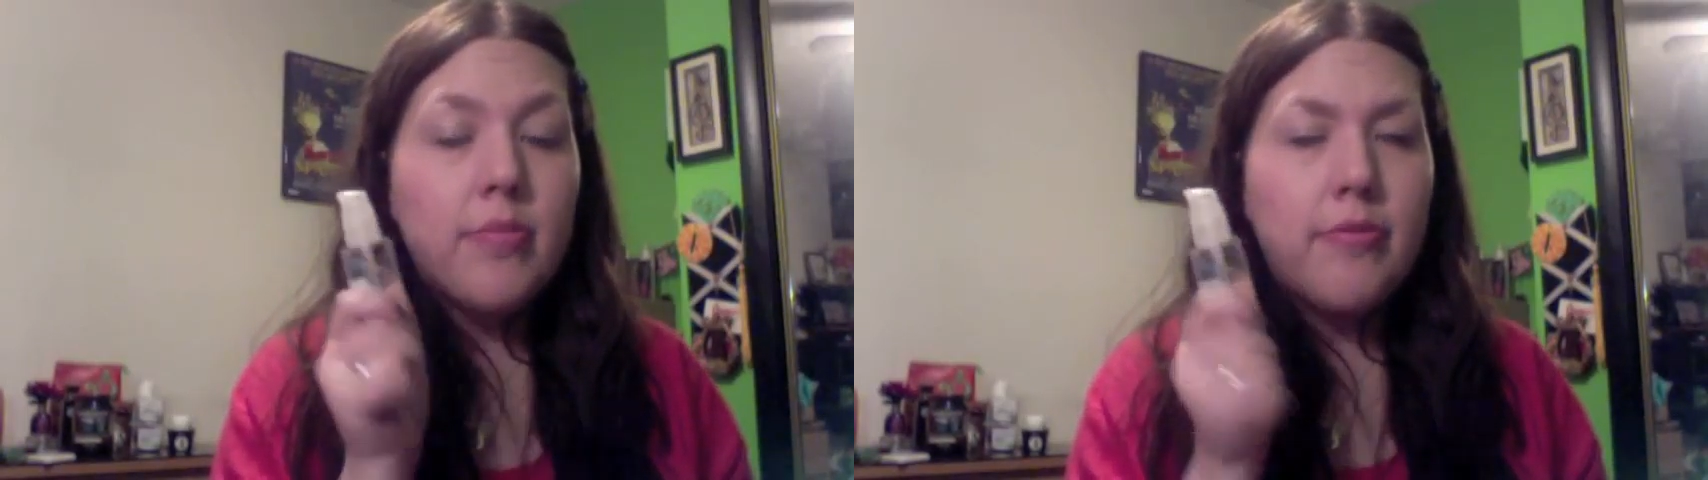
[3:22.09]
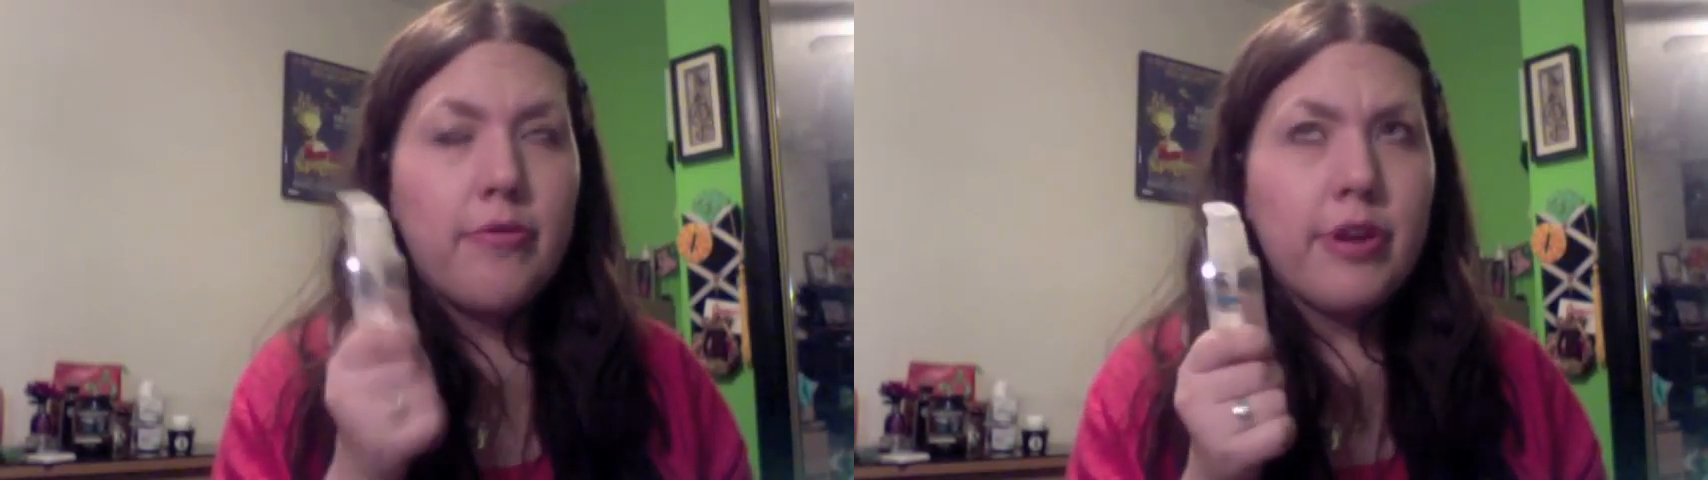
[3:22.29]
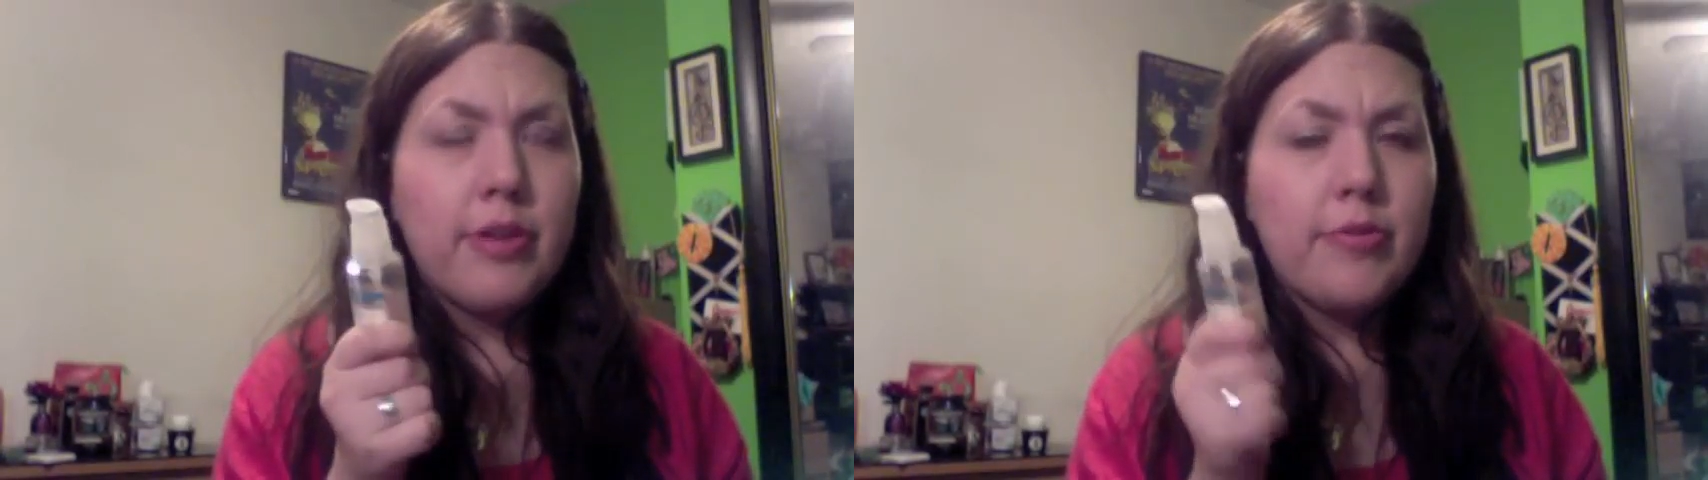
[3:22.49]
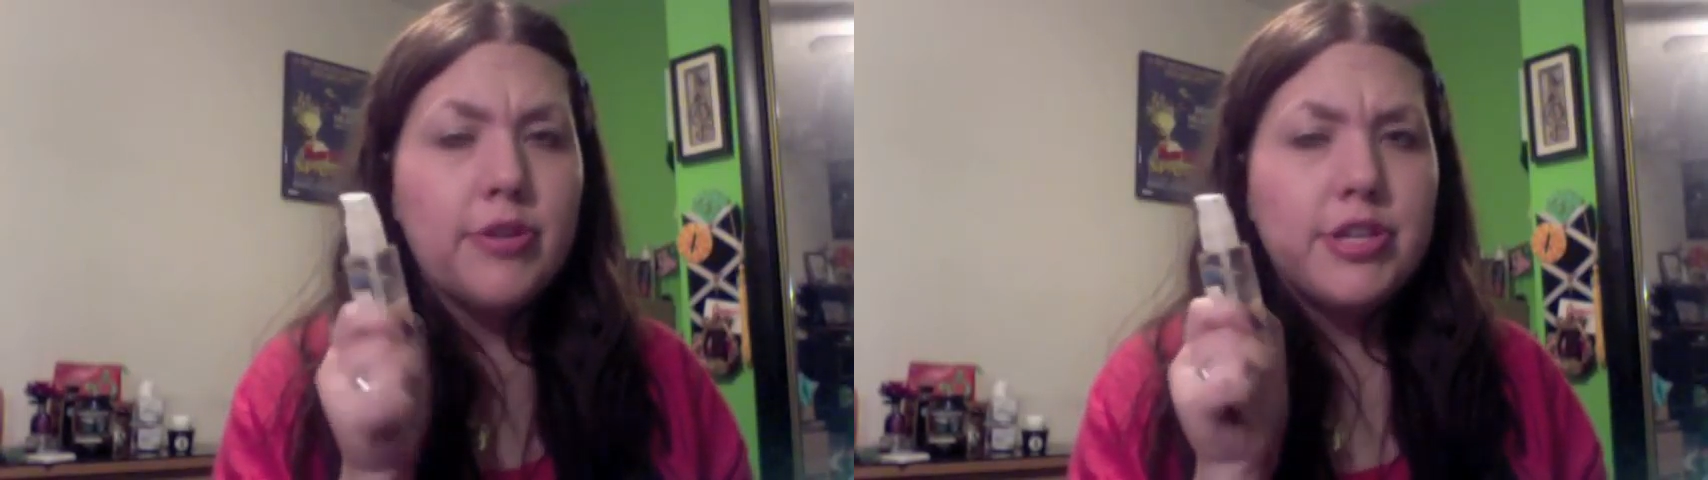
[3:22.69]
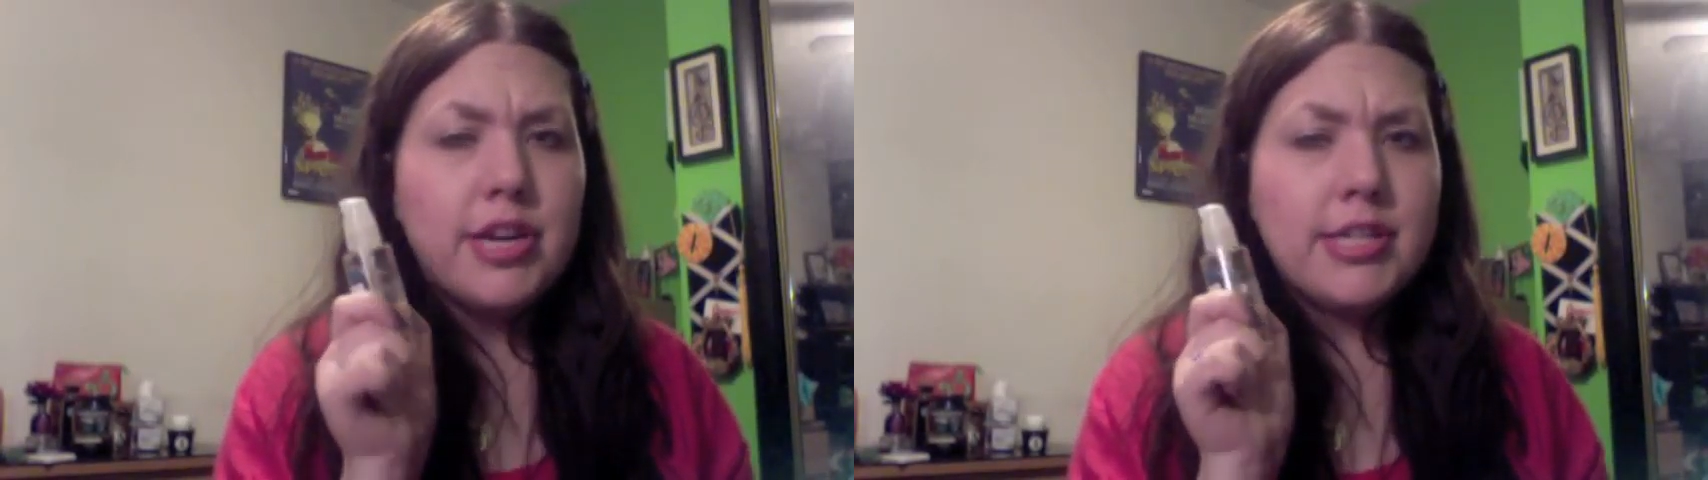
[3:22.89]
before your
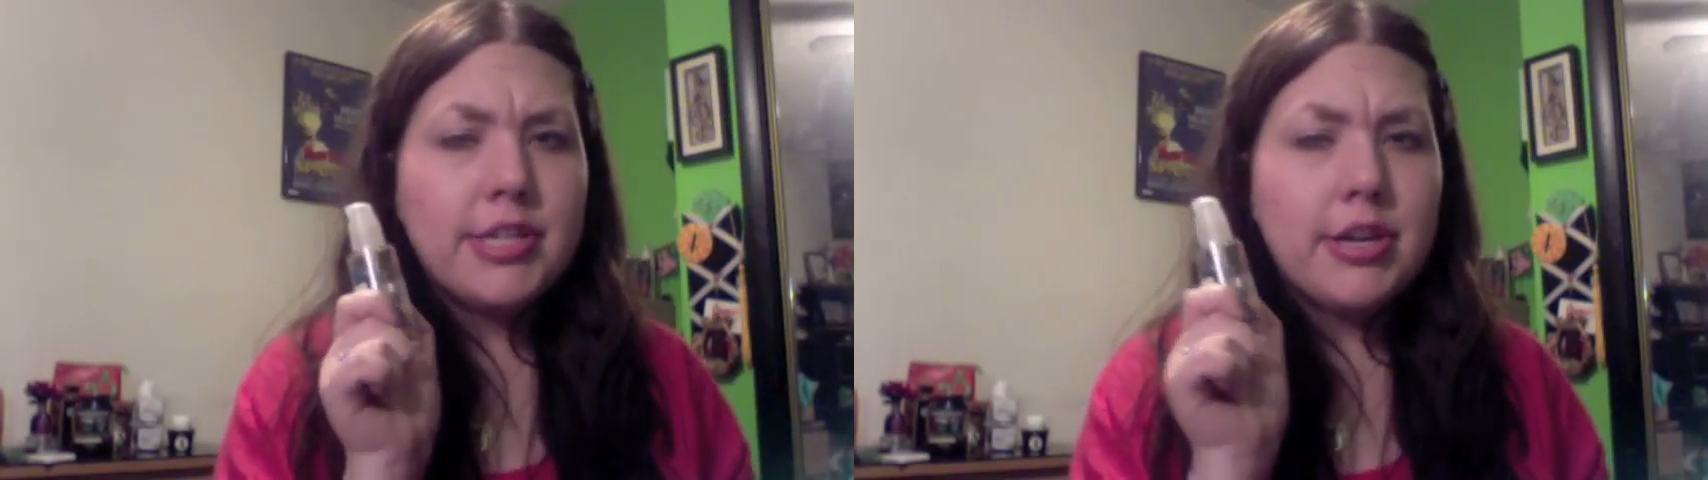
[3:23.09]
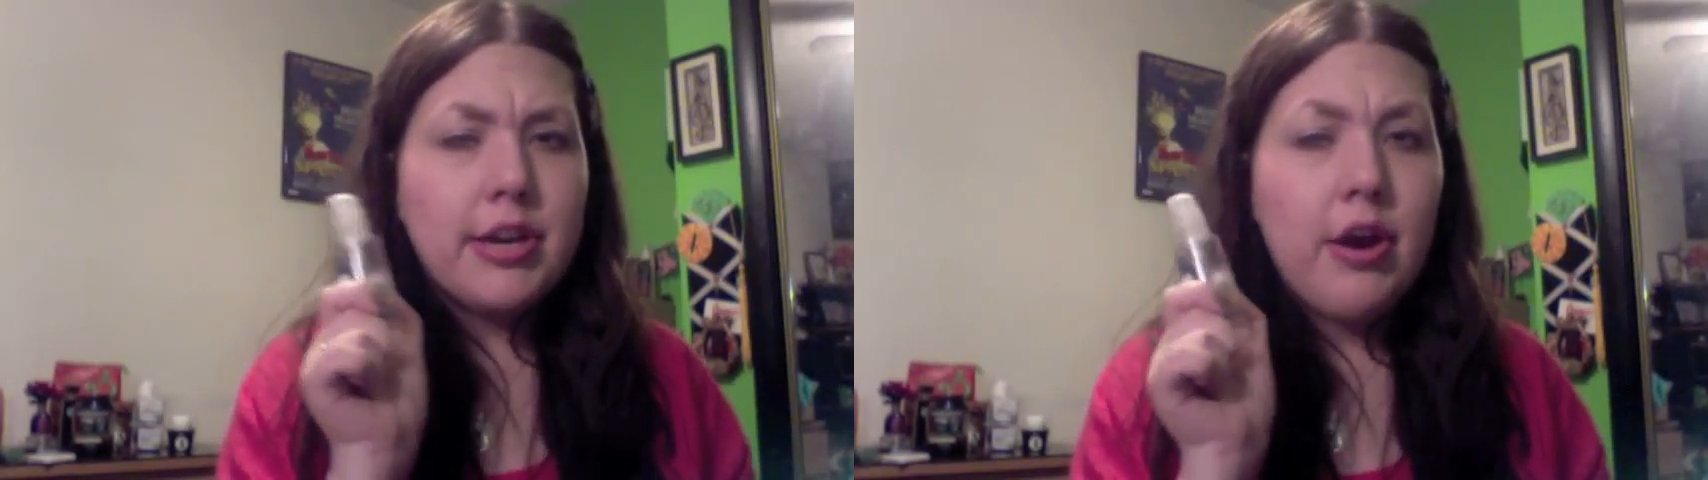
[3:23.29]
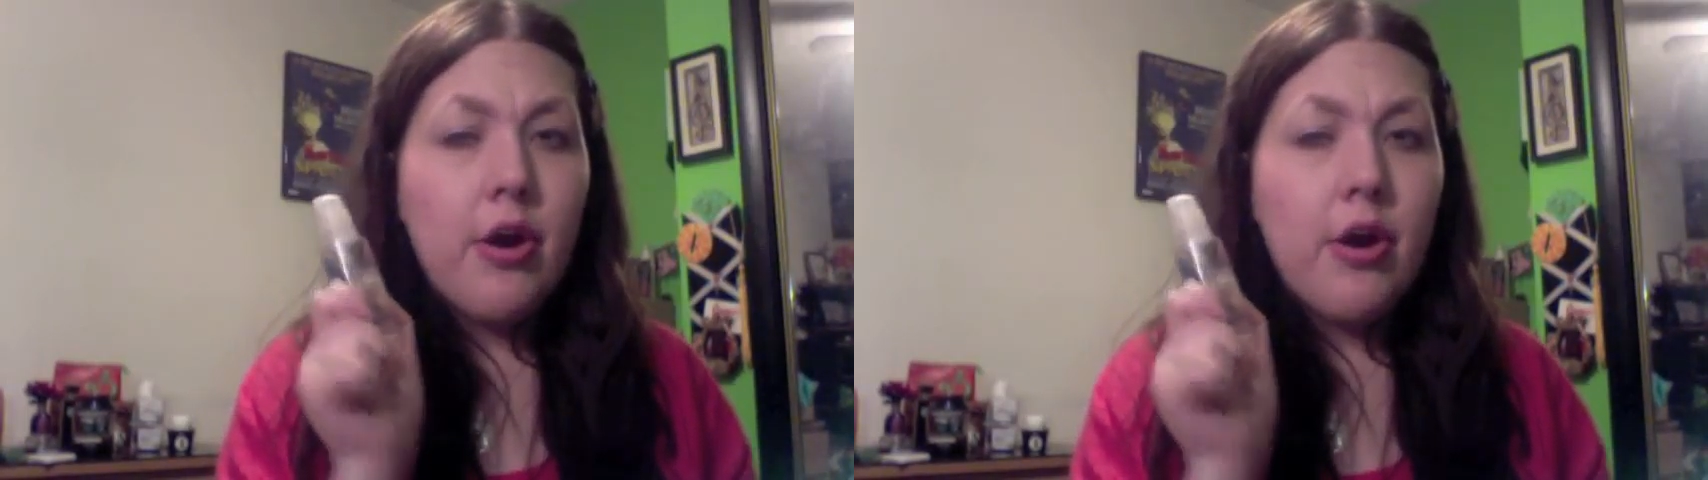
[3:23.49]
moisturizer,